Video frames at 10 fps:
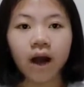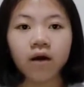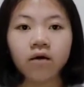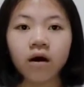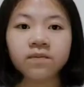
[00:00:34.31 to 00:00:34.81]

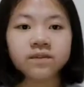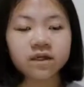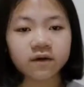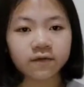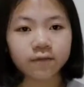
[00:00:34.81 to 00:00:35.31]
who
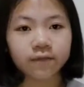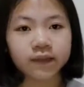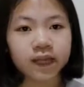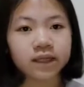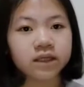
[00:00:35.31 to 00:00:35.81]
observed
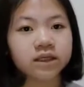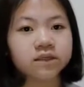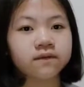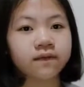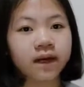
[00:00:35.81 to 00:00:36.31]
that
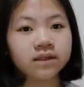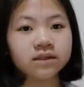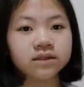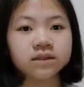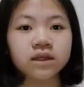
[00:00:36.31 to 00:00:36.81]
his
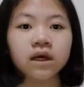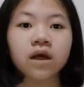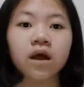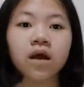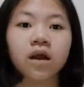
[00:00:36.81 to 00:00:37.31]
friends
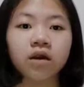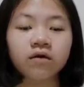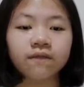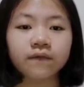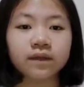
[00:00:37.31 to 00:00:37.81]
grew
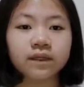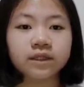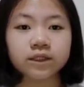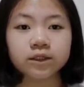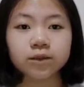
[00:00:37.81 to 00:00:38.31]

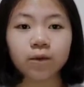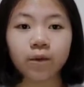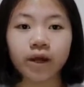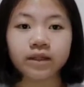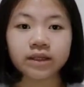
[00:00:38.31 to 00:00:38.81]
foolish
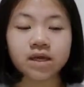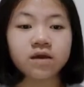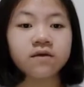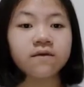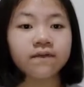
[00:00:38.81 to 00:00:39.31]
when
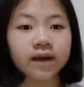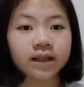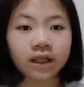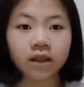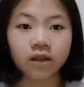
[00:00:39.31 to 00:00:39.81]
they
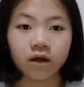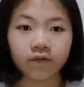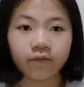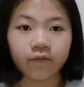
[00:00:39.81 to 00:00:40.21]
fell in love,